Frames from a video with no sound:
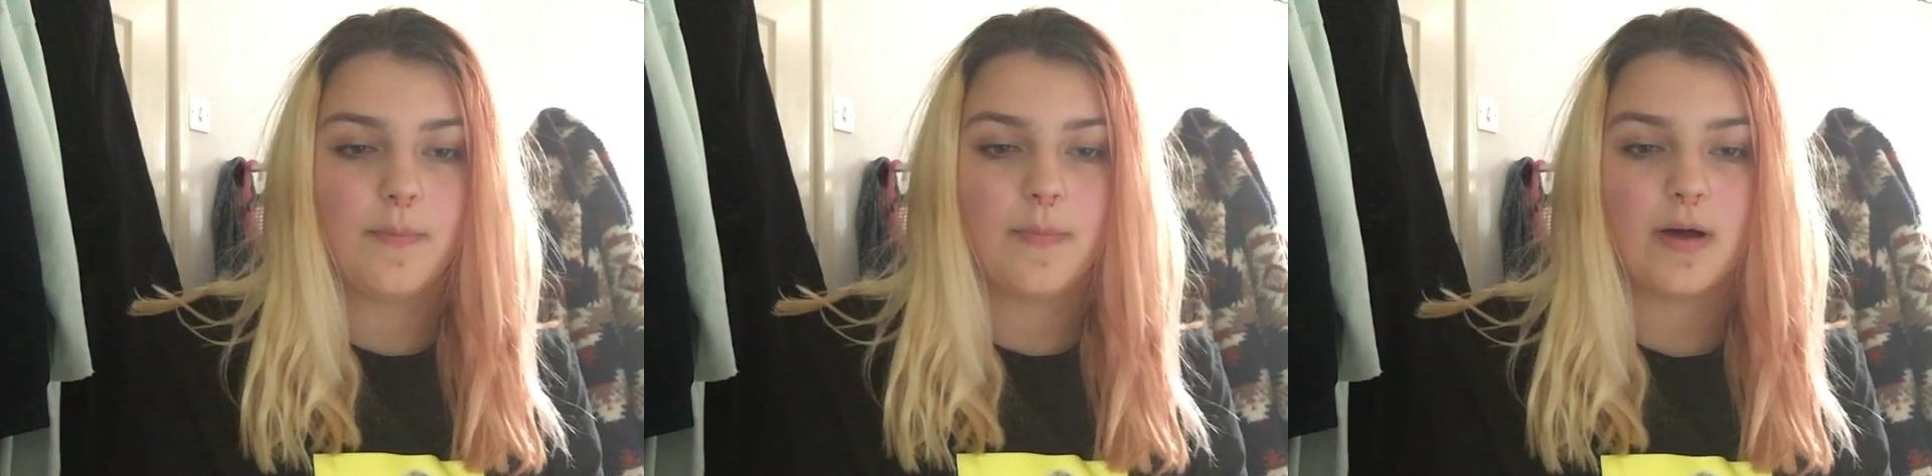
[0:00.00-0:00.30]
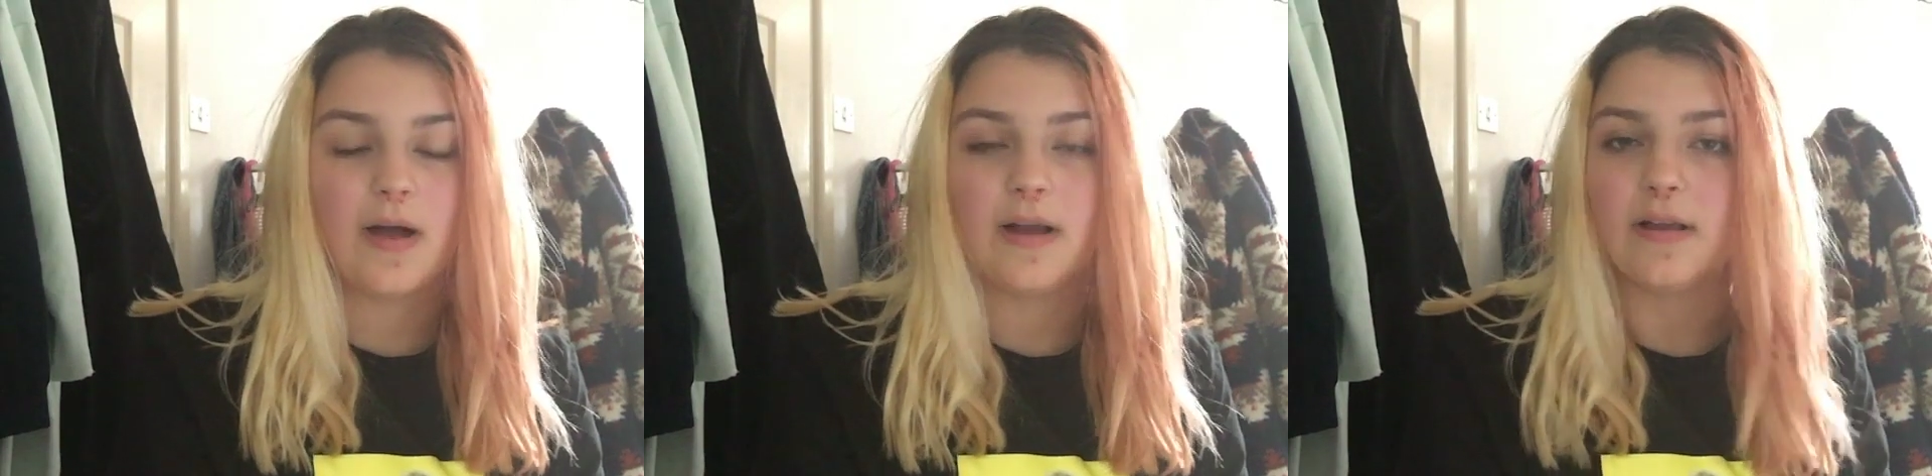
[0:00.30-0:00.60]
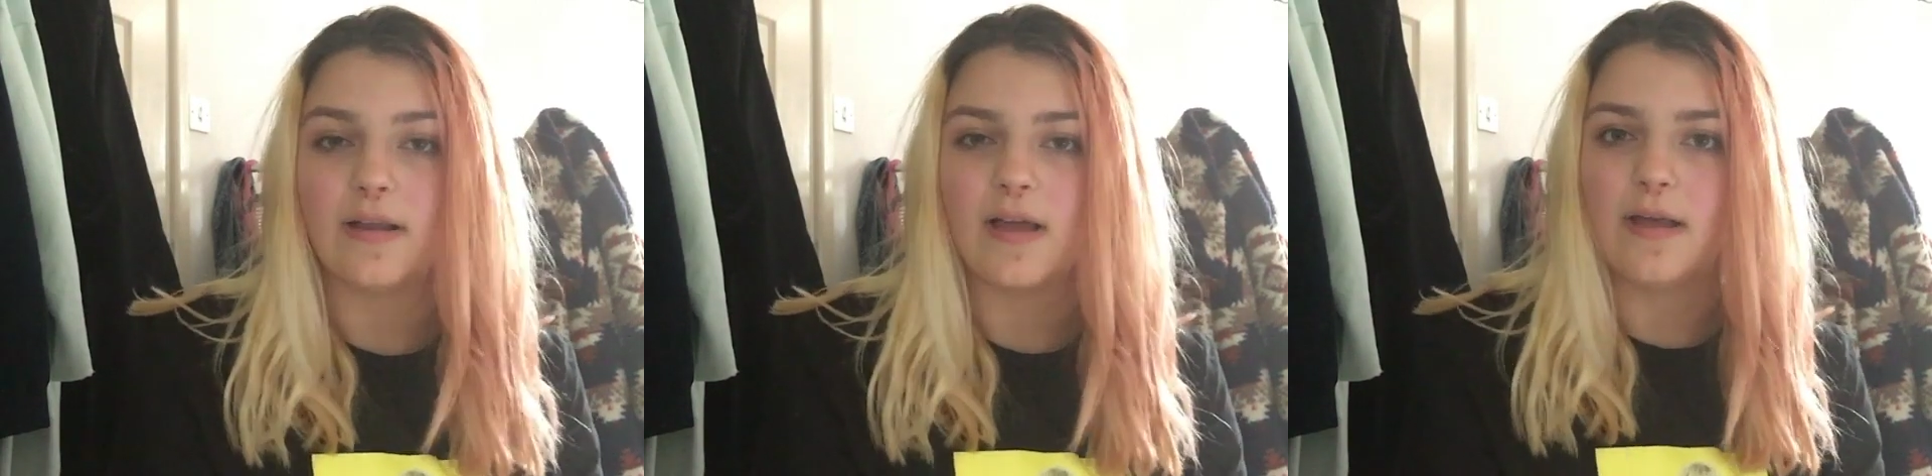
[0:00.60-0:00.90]
but I
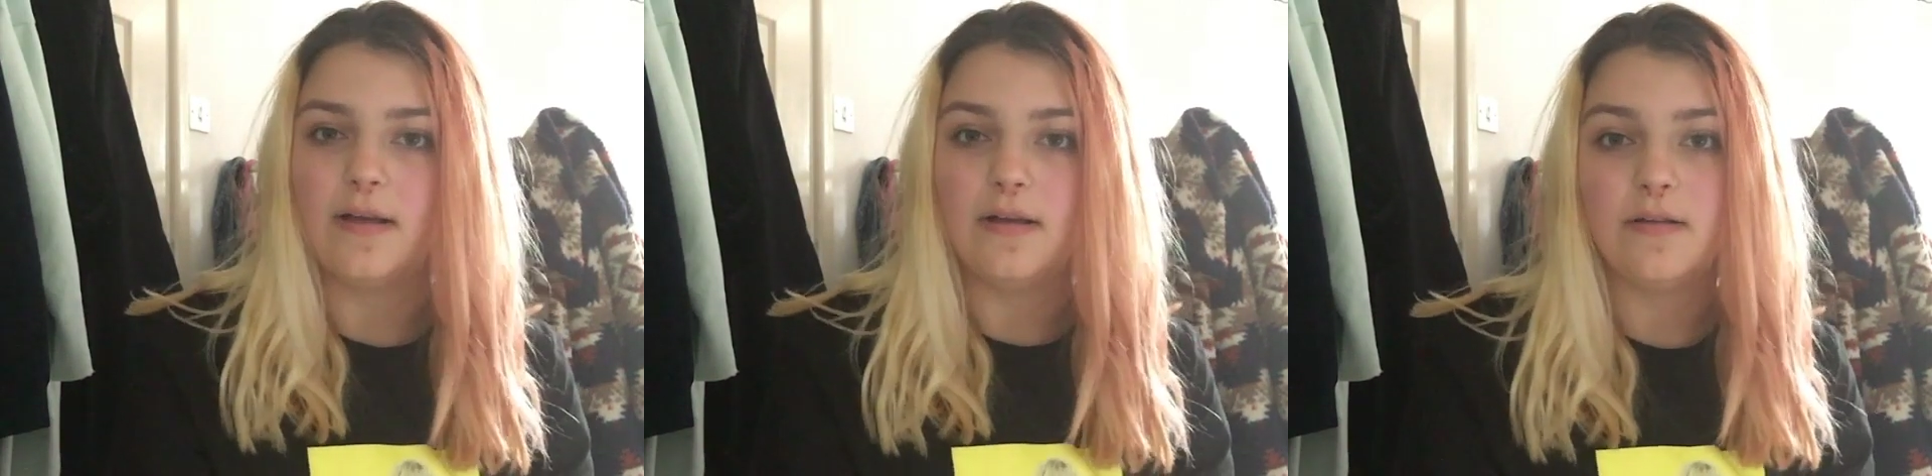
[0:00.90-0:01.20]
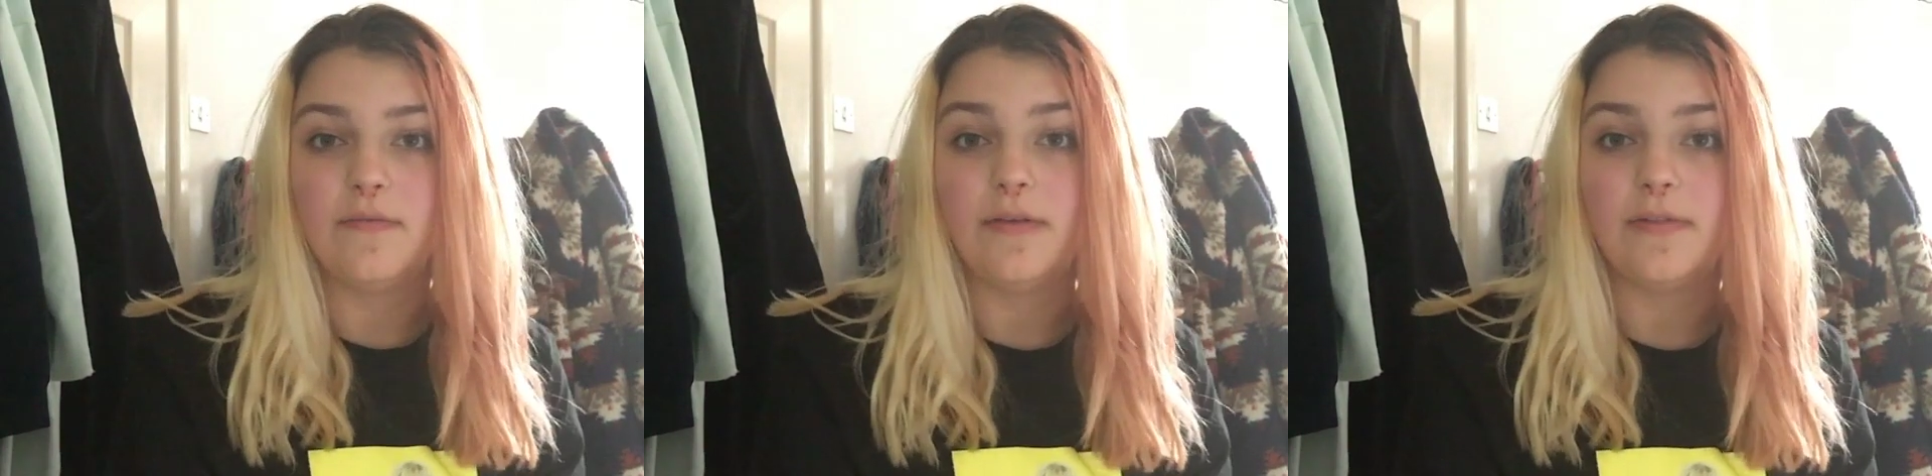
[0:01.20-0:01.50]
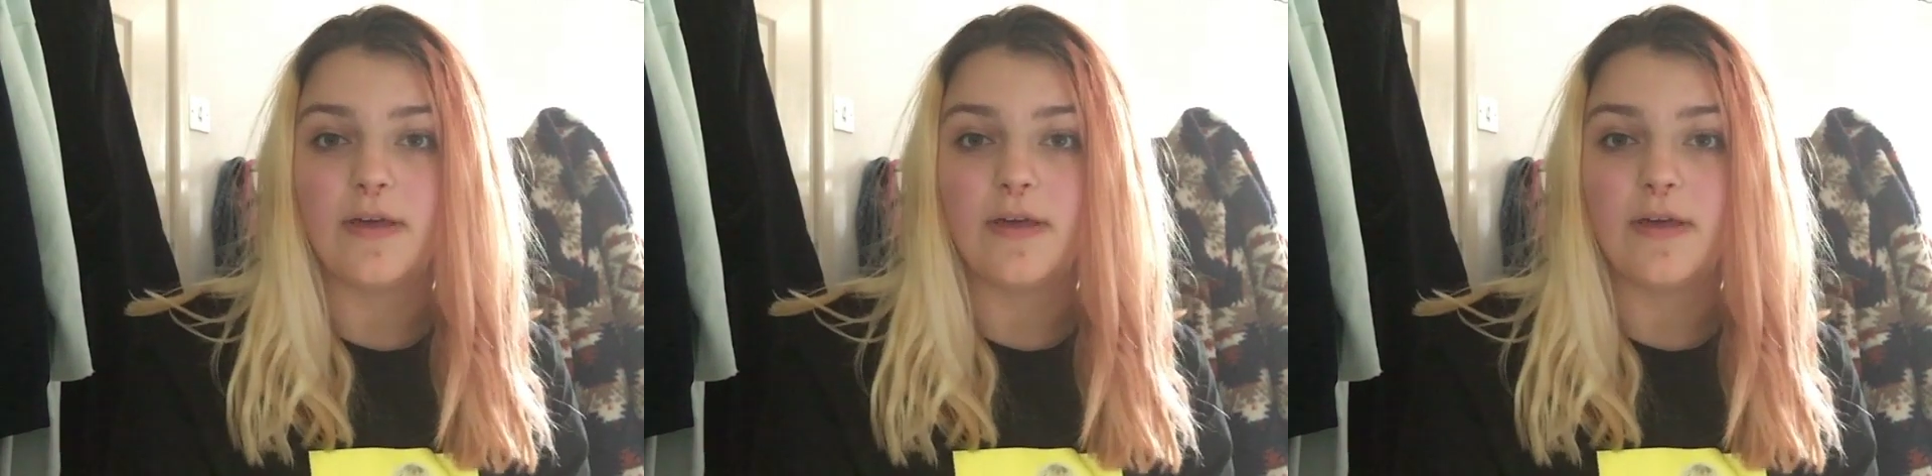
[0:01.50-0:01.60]
didn't get an interview